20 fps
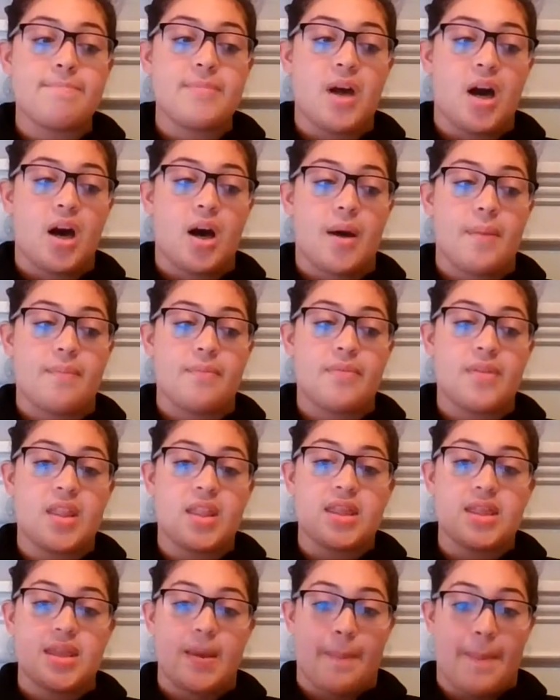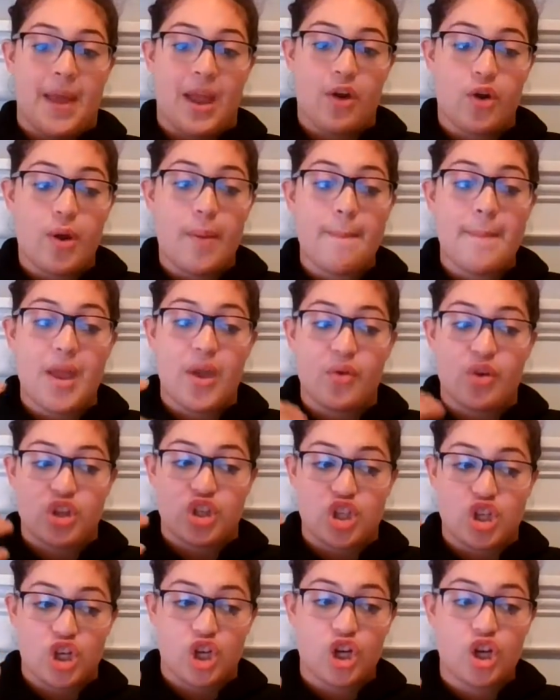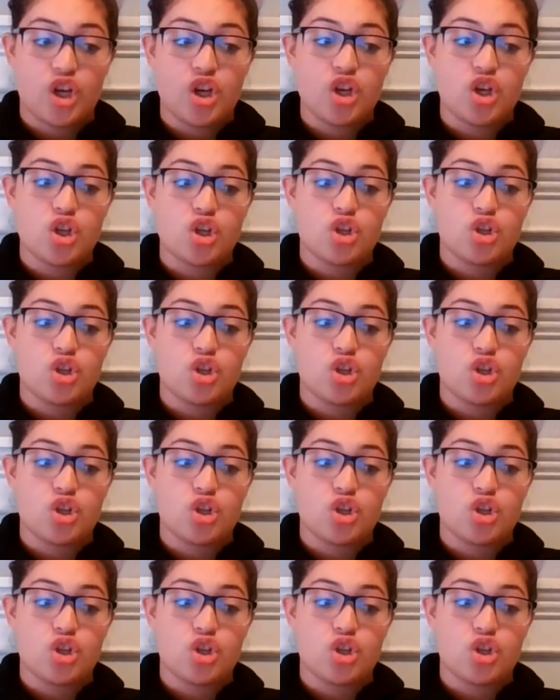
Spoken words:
the parent may return